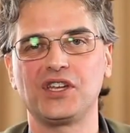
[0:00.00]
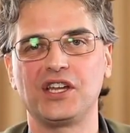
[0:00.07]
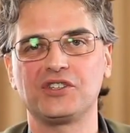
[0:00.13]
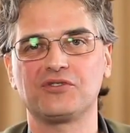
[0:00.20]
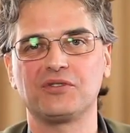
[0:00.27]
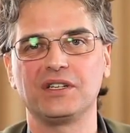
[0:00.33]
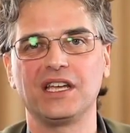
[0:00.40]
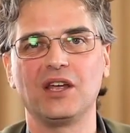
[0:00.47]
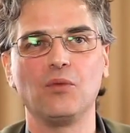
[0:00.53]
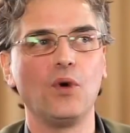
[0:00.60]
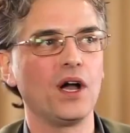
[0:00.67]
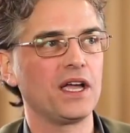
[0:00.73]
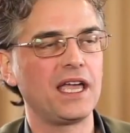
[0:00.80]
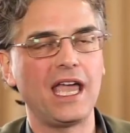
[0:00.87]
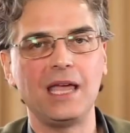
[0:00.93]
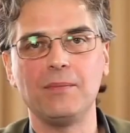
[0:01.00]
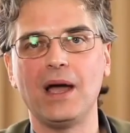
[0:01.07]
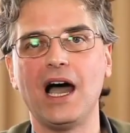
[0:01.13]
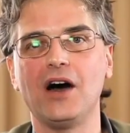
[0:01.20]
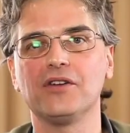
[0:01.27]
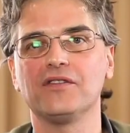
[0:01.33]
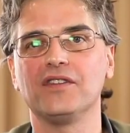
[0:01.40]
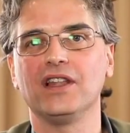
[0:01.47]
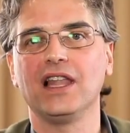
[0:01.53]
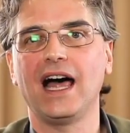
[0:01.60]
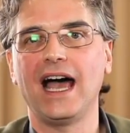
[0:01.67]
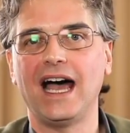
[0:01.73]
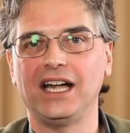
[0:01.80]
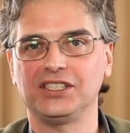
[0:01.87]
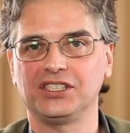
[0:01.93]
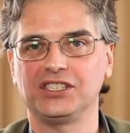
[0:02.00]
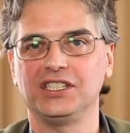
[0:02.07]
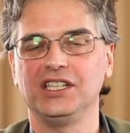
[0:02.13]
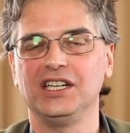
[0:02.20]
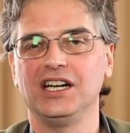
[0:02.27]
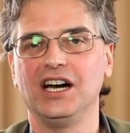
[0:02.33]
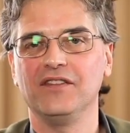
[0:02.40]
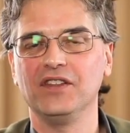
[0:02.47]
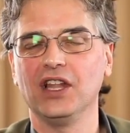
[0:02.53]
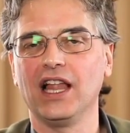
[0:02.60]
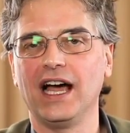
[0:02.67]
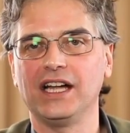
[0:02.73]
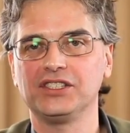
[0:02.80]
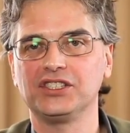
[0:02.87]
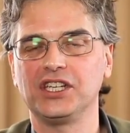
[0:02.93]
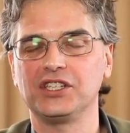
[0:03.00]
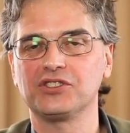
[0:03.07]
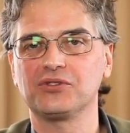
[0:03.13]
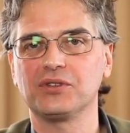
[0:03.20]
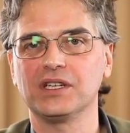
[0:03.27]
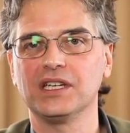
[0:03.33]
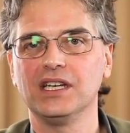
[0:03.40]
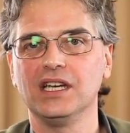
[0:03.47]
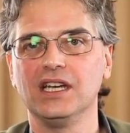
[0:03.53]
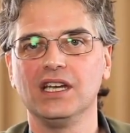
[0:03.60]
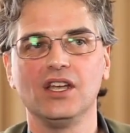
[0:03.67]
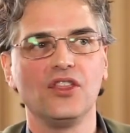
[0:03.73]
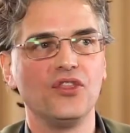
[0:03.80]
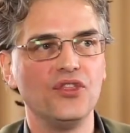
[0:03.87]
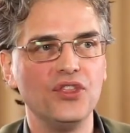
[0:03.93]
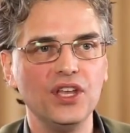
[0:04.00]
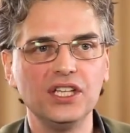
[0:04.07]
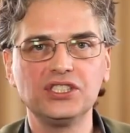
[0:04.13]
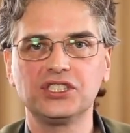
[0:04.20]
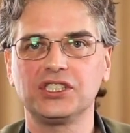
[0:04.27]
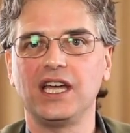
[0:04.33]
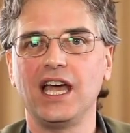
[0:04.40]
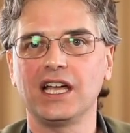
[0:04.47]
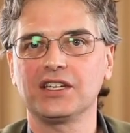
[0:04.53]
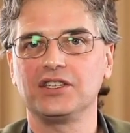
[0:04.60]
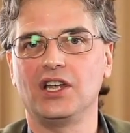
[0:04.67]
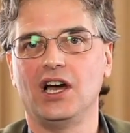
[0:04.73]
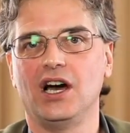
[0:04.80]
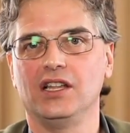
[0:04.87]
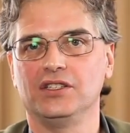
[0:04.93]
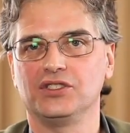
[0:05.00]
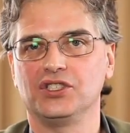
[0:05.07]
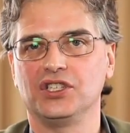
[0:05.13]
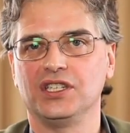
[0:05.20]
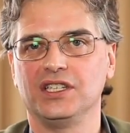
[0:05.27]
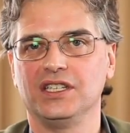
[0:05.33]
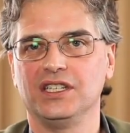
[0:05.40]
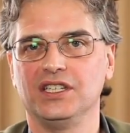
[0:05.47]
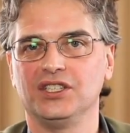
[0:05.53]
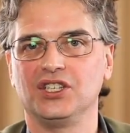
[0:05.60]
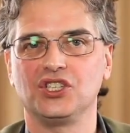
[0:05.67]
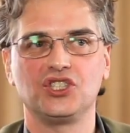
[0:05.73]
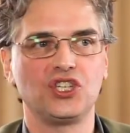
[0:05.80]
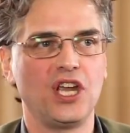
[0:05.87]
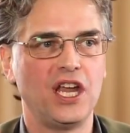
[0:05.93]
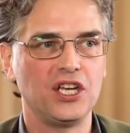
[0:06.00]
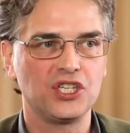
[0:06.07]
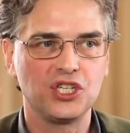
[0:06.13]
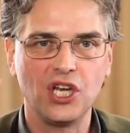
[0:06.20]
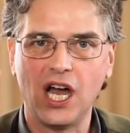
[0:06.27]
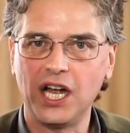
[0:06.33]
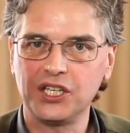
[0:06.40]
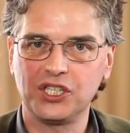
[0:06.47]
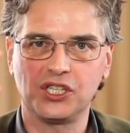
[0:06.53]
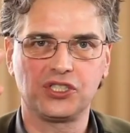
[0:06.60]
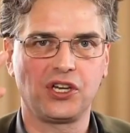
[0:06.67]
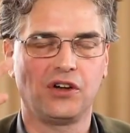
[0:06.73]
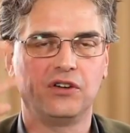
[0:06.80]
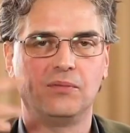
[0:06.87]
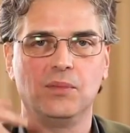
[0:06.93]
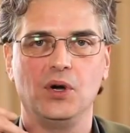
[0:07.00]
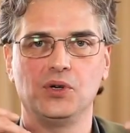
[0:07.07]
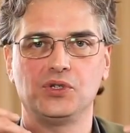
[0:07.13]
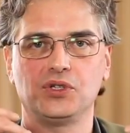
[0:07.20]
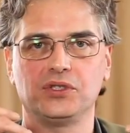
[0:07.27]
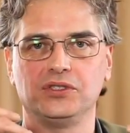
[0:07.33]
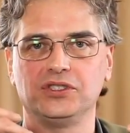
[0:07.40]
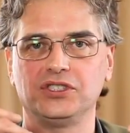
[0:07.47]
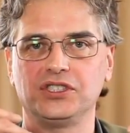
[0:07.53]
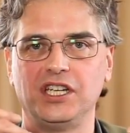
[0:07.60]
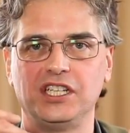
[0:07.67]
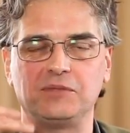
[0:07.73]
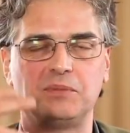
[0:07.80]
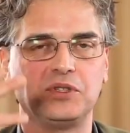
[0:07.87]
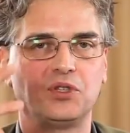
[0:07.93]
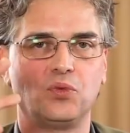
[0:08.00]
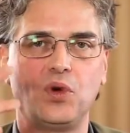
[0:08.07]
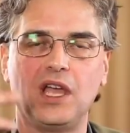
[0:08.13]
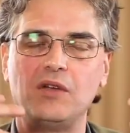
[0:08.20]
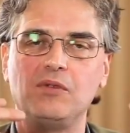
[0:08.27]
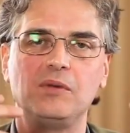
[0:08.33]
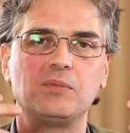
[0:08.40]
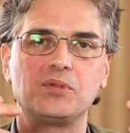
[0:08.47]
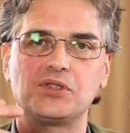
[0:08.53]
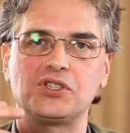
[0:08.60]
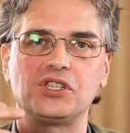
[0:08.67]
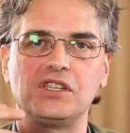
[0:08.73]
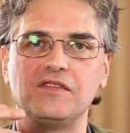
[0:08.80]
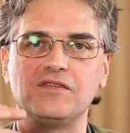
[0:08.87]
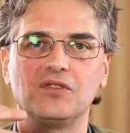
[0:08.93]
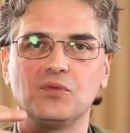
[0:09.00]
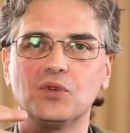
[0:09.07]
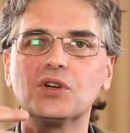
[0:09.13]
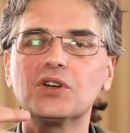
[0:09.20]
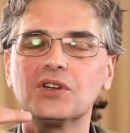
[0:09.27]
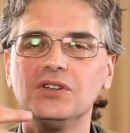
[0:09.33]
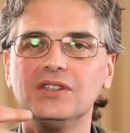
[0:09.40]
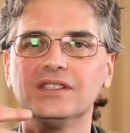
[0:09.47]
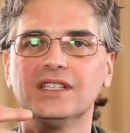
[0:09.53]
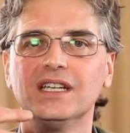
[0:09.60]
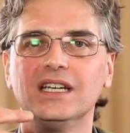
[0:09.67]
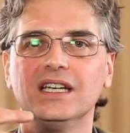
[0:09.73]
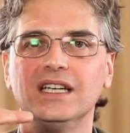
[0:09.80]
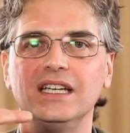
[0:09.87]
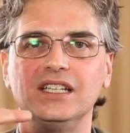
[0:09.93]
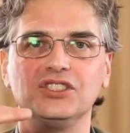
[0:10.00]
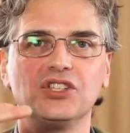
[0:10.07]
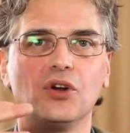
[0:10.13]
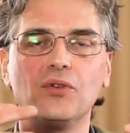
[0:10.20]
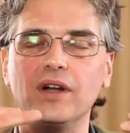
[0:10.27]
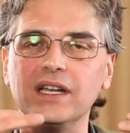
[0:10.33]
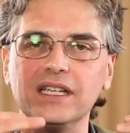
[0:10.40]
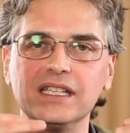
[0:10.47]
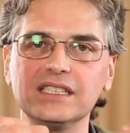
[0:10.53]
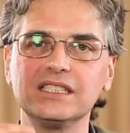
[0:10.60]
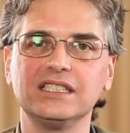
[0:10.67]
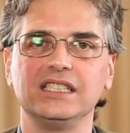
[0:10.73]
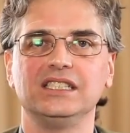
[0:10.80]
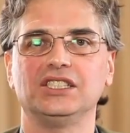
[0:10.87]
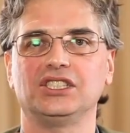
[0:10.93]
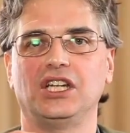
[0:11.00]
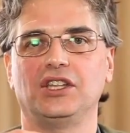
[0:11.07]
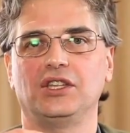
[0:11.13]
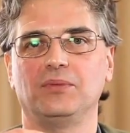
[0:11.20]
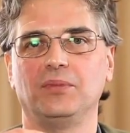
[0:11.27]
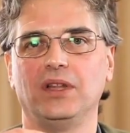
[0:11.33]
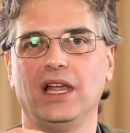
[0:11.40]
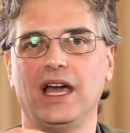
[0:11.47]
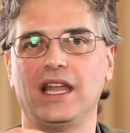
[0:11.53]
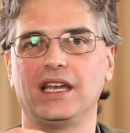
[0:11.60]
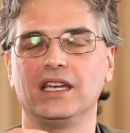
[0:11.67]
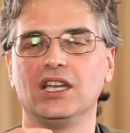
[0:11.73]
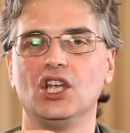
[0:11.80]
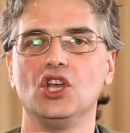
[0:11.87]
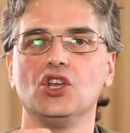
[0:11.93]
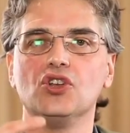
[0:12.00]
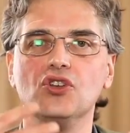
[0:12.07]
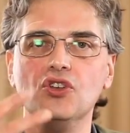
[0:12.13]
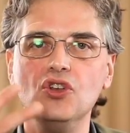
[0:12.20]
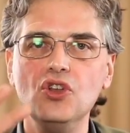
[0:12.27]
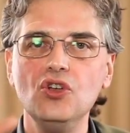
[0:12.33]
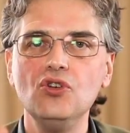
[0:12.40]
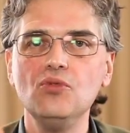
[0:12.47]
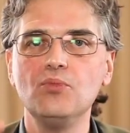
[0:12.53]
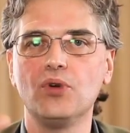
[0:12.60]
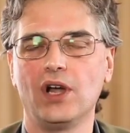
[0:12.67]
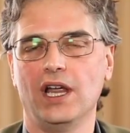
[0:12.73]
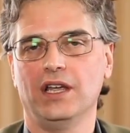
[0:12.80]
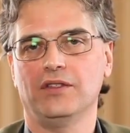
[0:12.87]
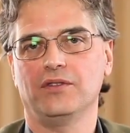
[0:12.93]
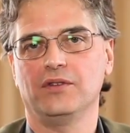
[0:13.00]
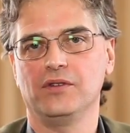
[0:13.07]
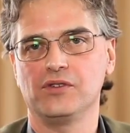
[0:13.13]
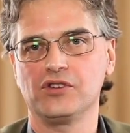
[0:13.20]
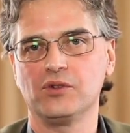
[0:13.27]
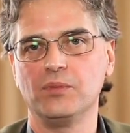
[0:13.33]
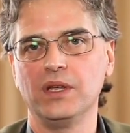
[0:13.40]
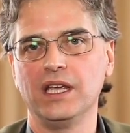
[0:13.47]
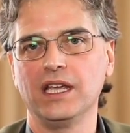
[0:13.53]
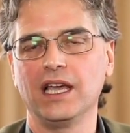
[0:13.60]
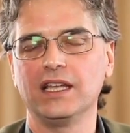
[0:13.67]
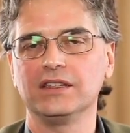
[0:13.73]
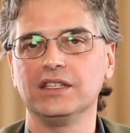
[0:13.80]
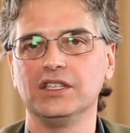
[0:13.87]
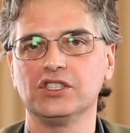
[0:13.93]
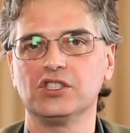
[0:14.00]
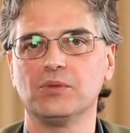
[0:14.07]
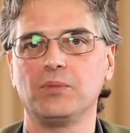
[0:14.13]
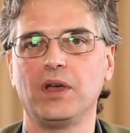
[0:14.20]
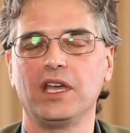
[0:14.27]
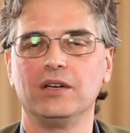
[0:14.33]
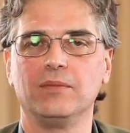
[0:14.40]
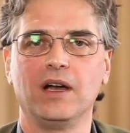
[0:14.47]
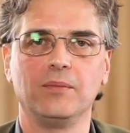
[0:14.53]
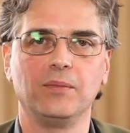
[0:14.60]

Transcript: century and what came out of the last century. This technology to change not just our emotional states, but the way we perceive the world, already exists on the planet. New breakthroughs are being anticipated by